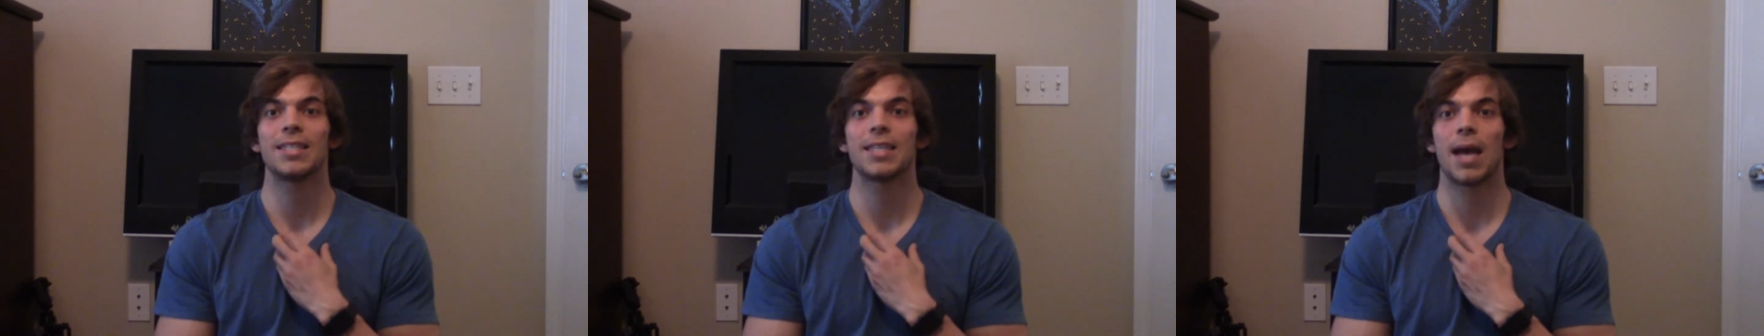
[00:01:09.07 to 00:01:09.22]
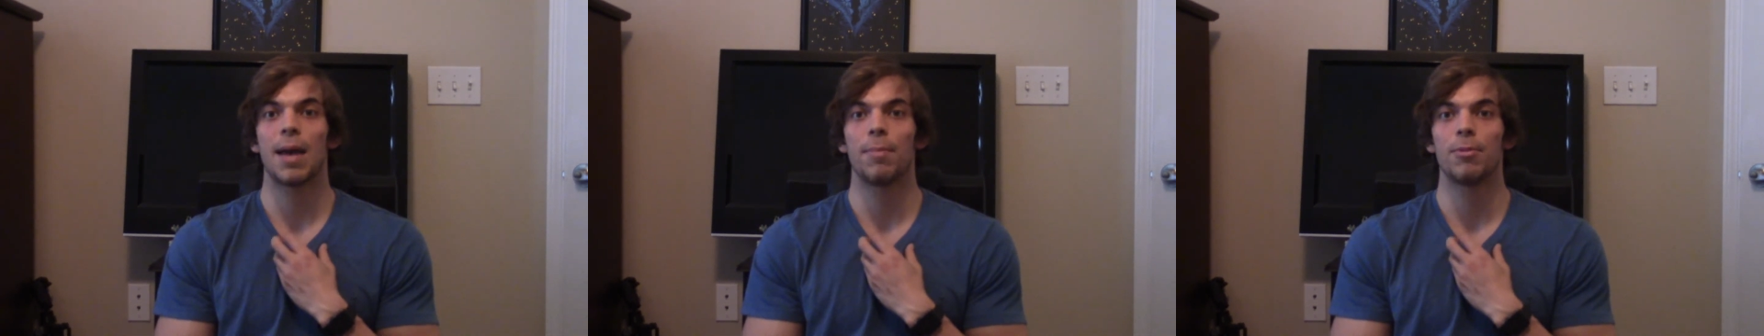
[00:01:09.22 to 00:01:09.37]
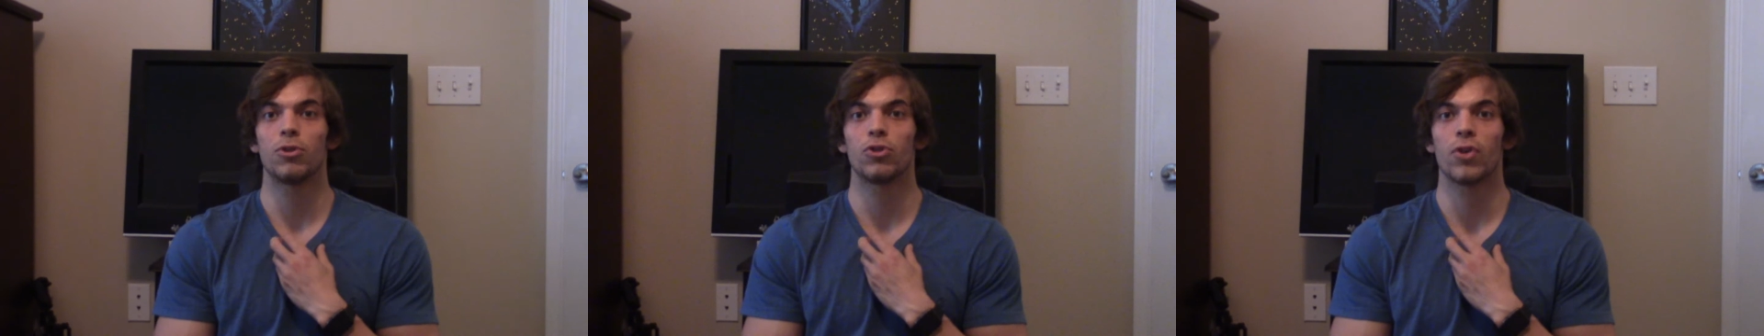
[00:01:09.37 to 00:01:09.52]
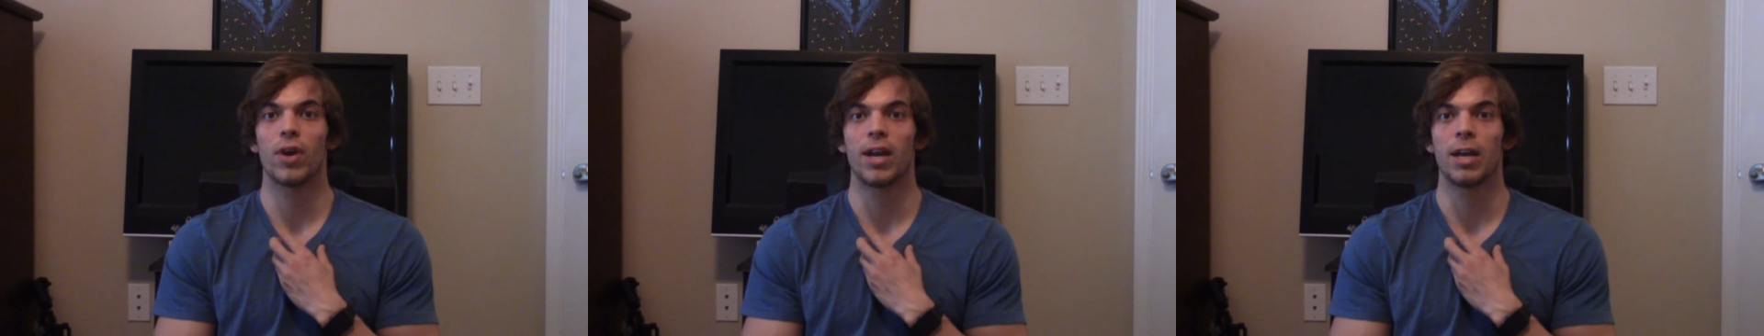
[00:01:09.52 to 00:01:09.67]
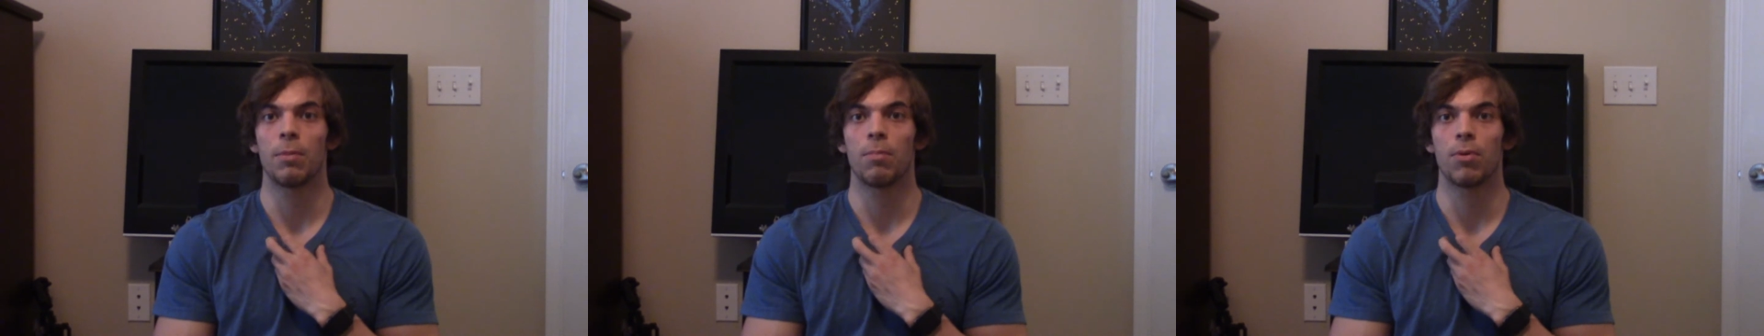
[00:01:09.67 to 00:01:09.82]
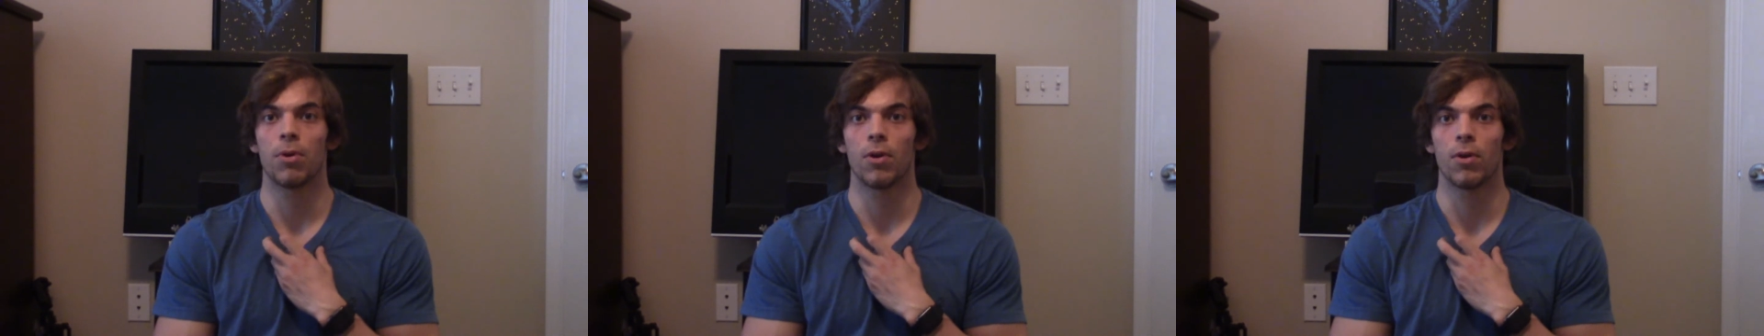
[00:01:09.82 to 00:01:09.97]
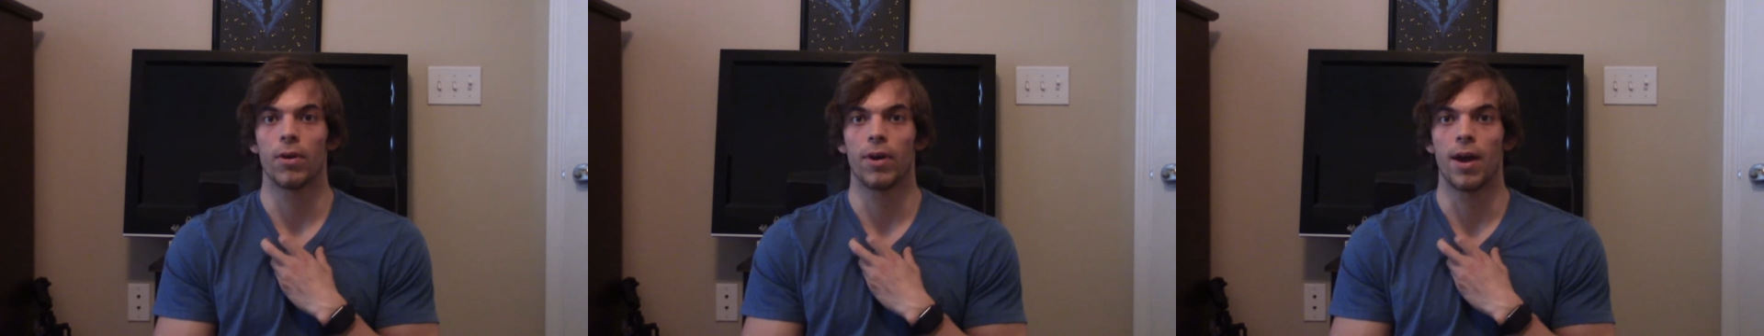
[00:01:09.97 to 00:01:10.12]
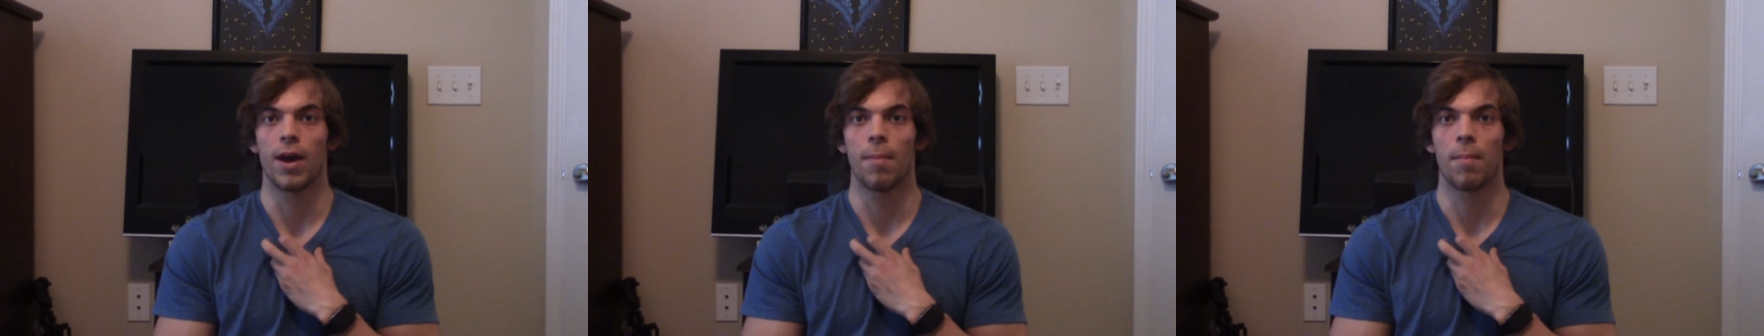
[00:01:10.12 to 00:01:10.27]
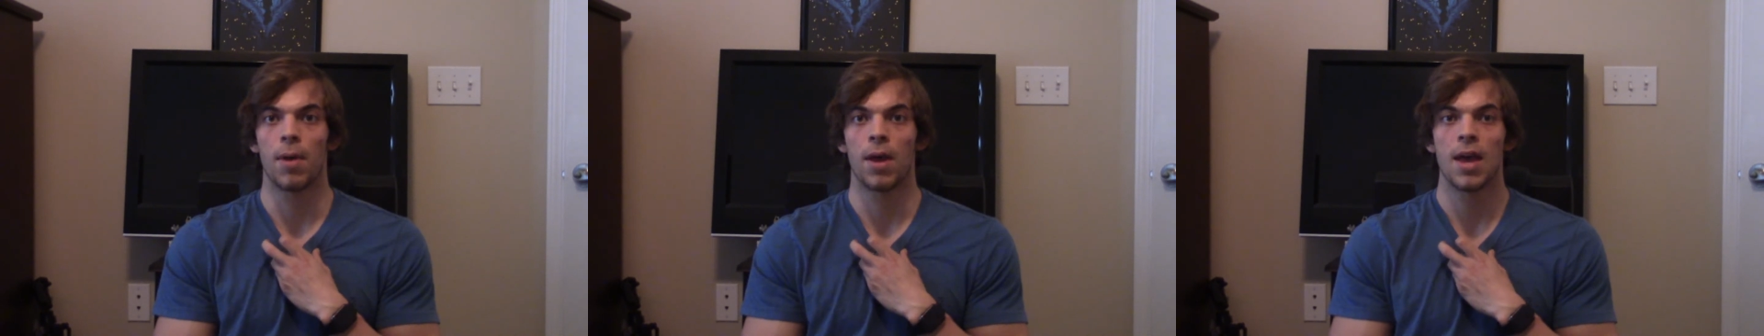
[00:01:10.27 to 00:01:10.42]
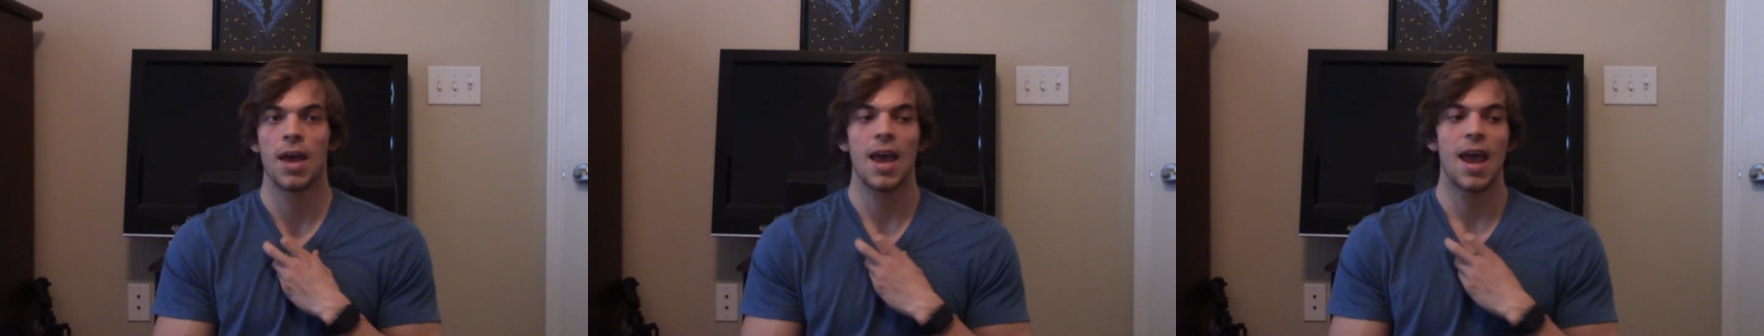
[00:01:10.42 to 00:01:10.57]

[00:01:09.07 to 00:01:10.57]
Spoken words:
type of training program